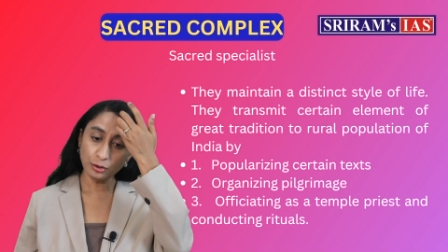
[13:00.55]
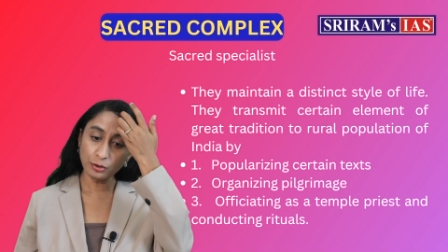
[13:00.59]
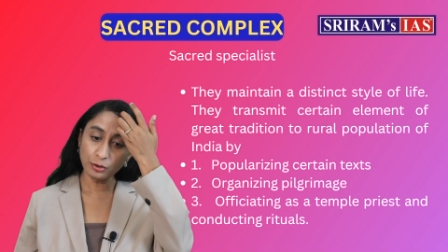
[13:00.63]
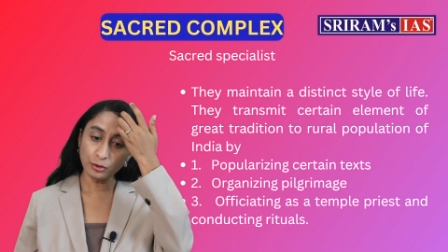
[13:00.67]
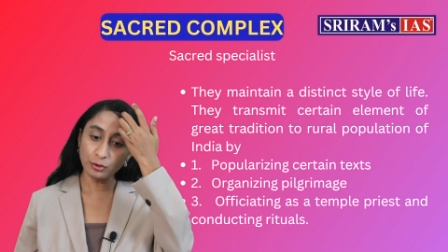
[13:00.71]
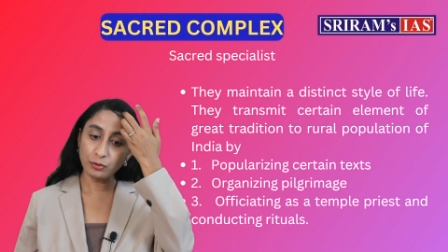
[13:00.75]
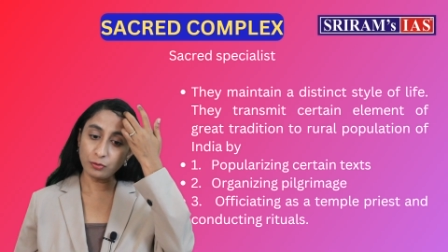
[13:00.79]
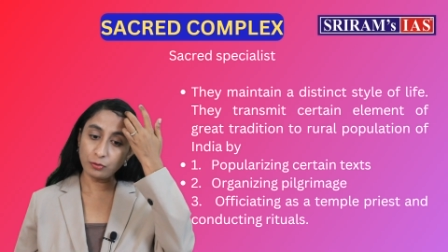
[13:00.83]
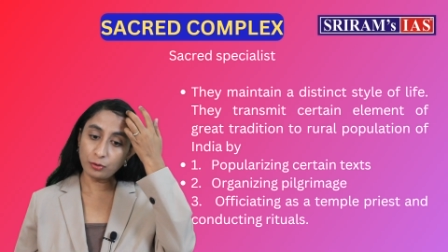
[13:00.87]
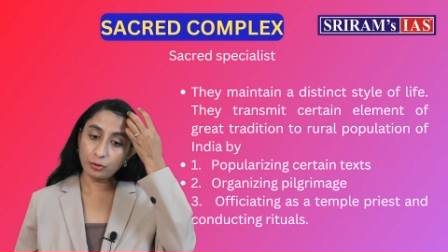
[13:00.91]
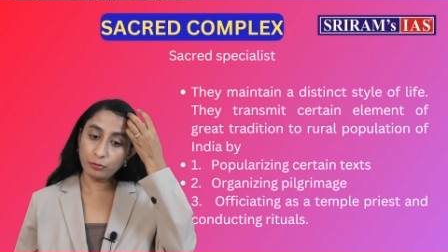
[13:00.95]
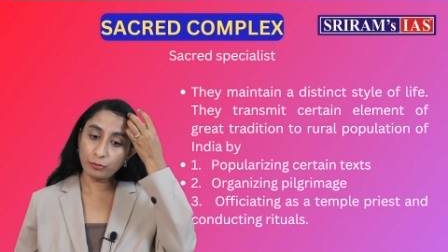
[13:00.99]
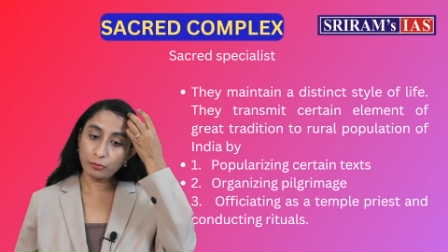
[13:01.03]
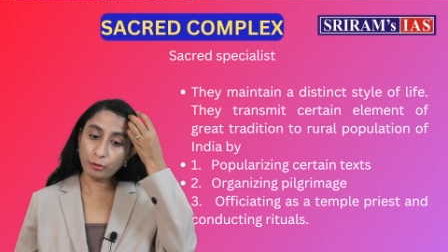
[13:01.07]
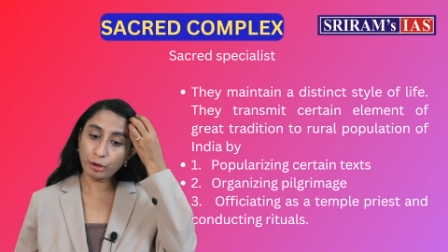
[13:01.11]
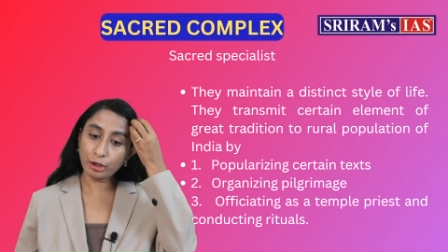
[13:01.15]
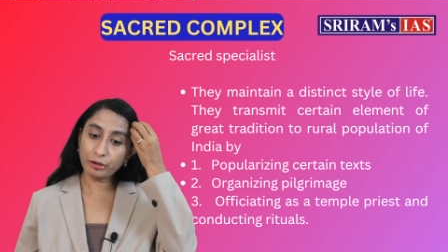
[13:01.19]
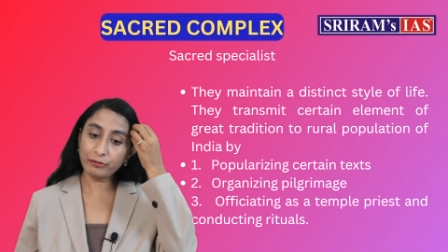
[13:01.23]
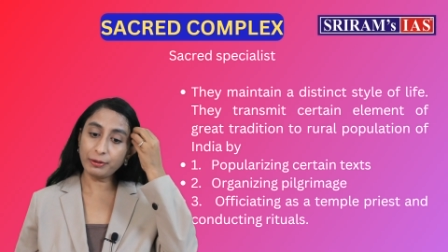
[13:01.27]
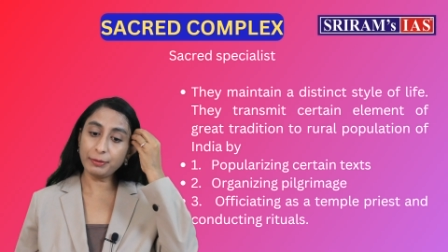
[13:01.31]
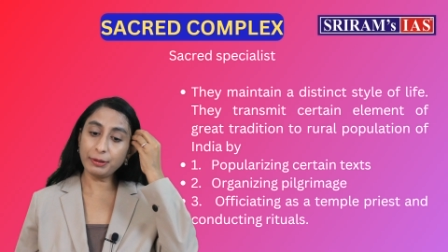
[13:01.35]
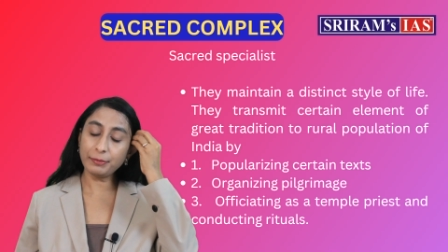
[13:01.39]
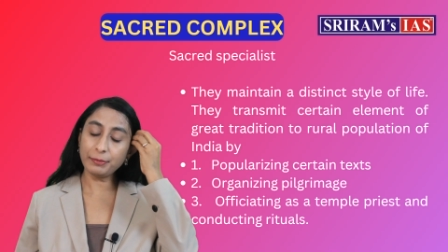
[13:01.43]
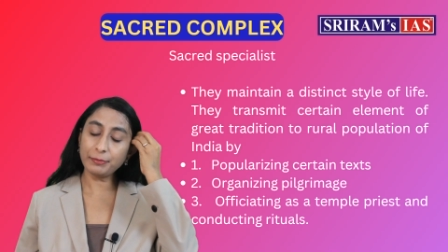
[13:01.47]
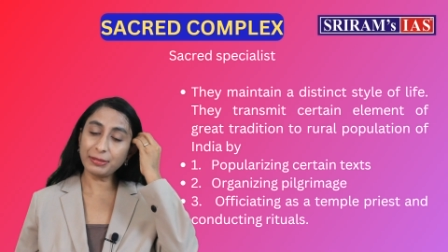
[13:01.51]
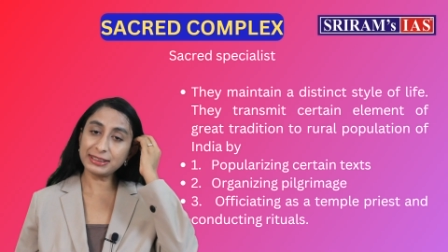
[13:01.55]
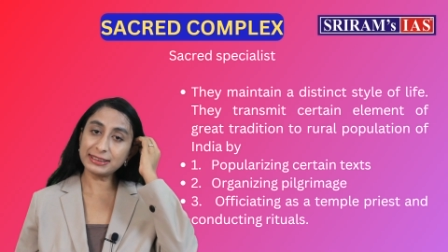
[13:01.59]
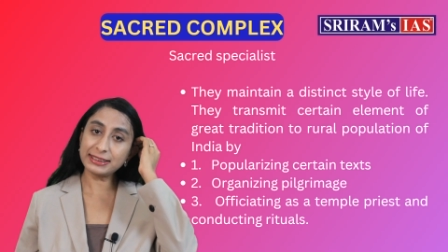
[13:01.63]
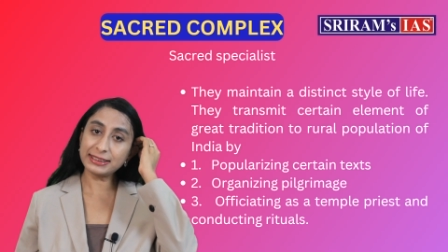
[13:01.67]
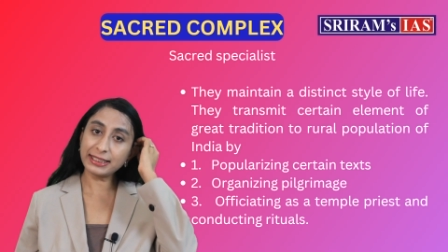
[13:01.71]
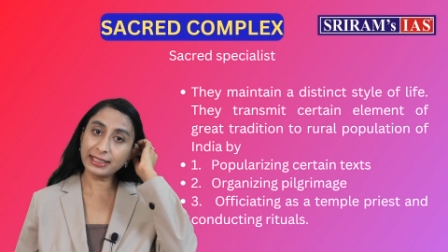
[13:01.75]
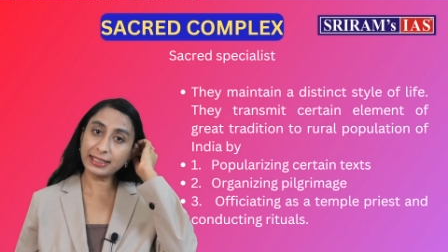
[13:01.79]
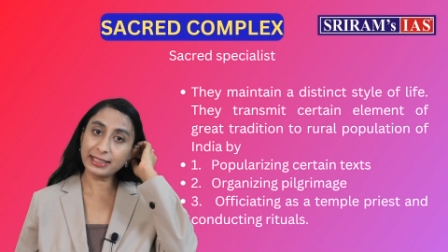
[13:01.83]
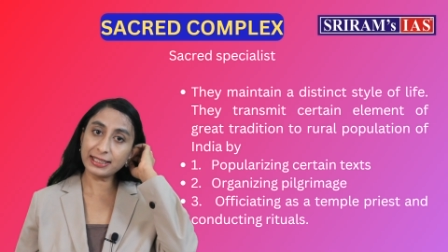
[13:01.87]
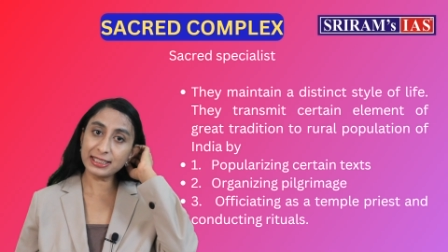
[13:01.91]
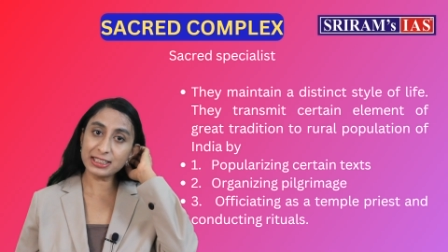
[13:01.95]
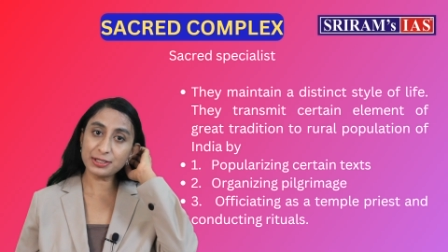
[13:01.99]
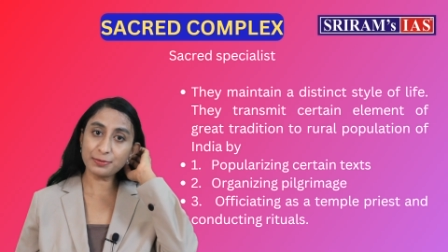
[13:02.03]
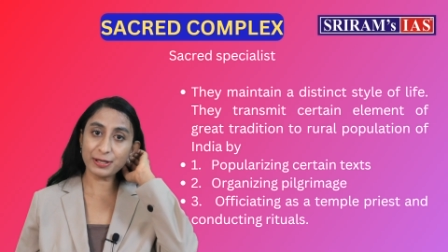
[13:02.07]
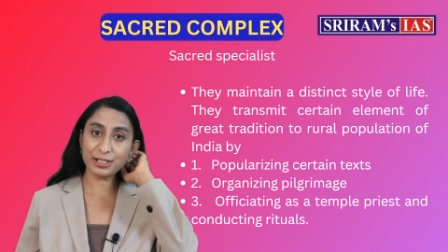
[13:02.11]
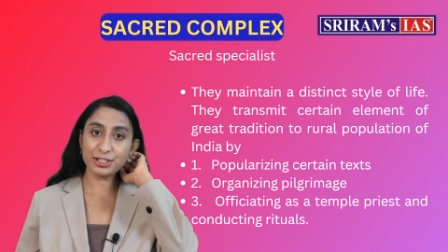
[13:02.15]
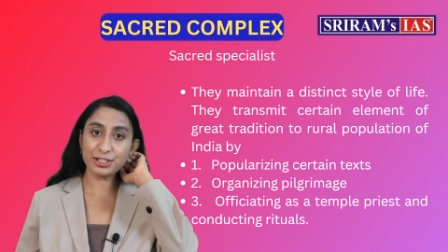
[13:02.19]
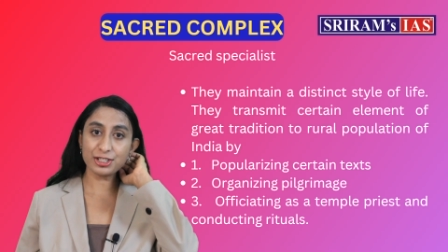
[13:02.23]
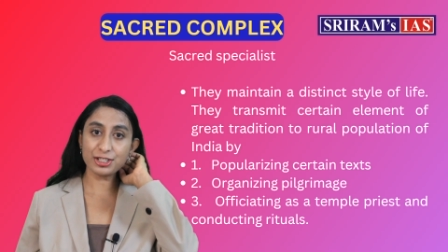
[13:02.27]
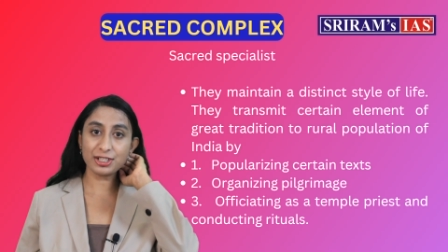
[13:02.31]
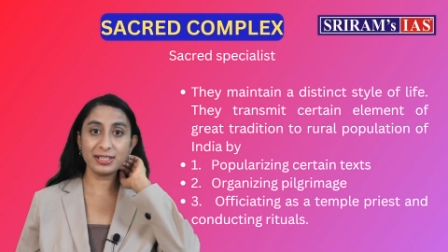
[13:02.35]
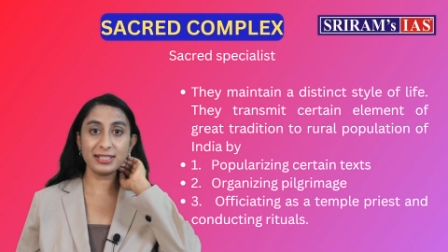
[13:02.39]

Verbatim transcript: what do we mean by sacred specialist,